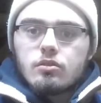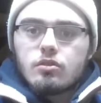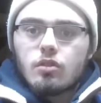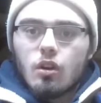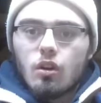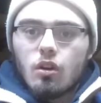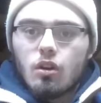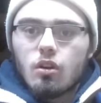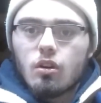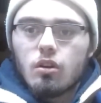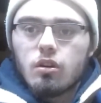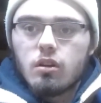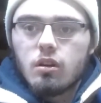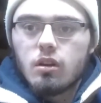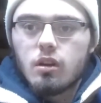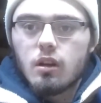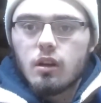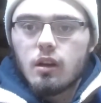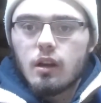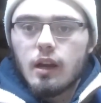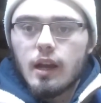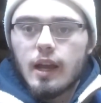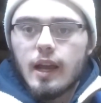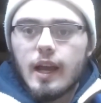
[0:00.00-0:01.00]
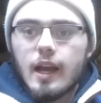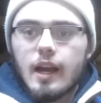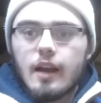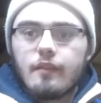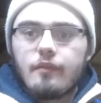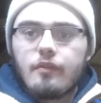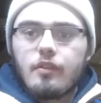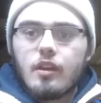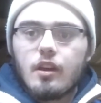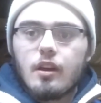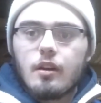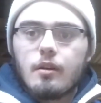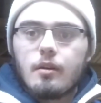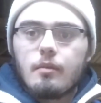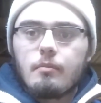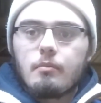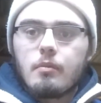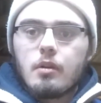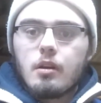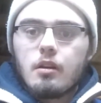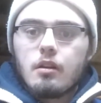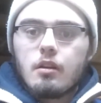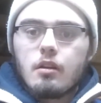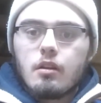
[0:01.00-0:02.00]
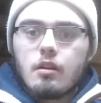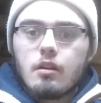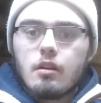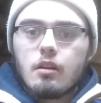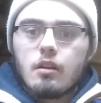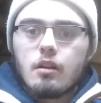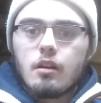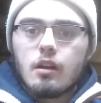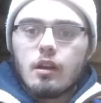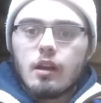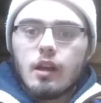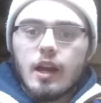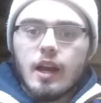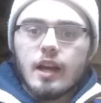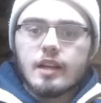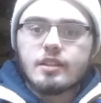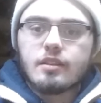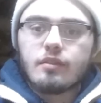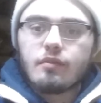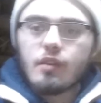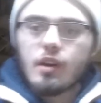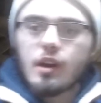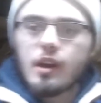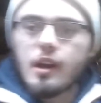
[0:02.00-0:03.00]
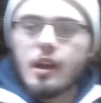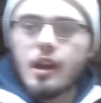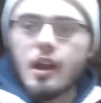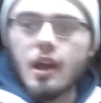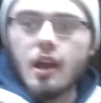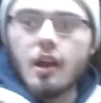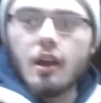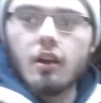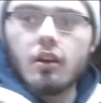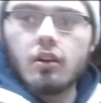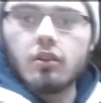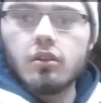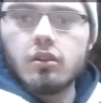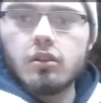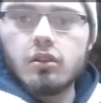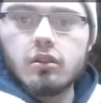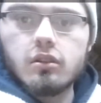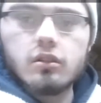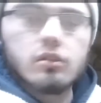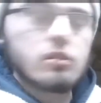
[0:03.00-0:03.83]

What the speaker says: So I have them, as of right now,